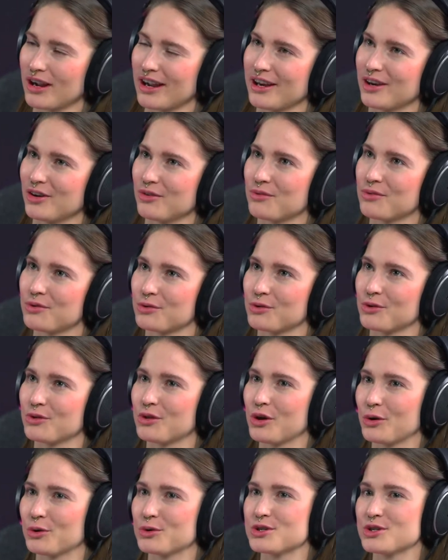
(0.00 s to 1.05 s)
kind of through
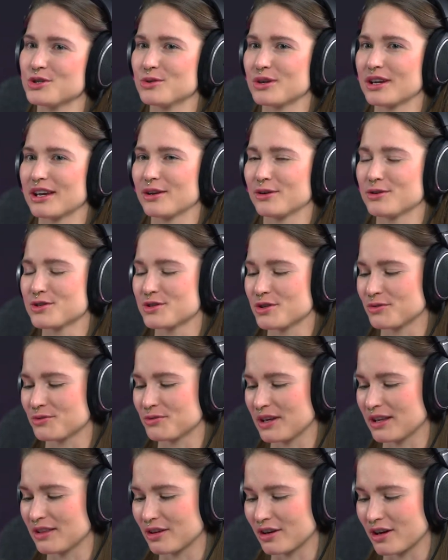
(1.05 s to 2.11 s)
those you can also
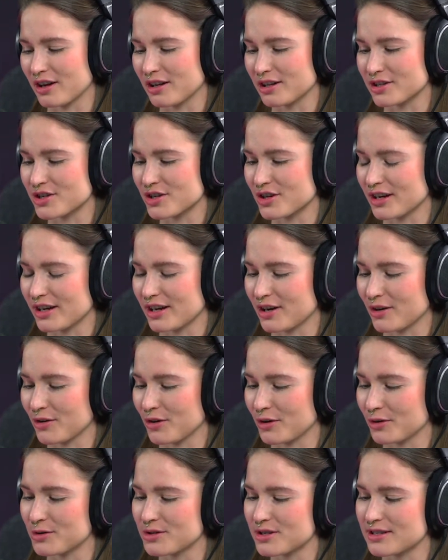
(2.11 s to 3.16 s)
feed the culture and how
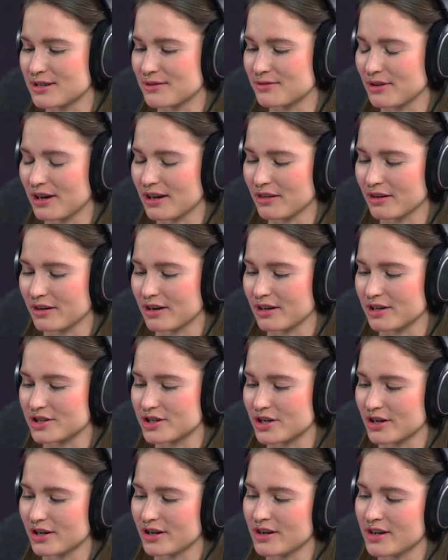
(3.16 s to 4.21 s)
those define the
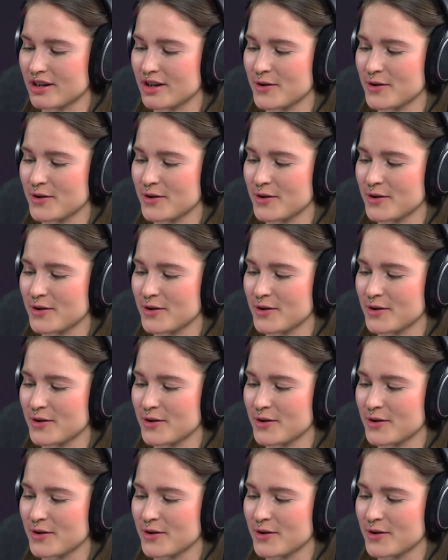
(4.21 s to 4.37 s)
culture.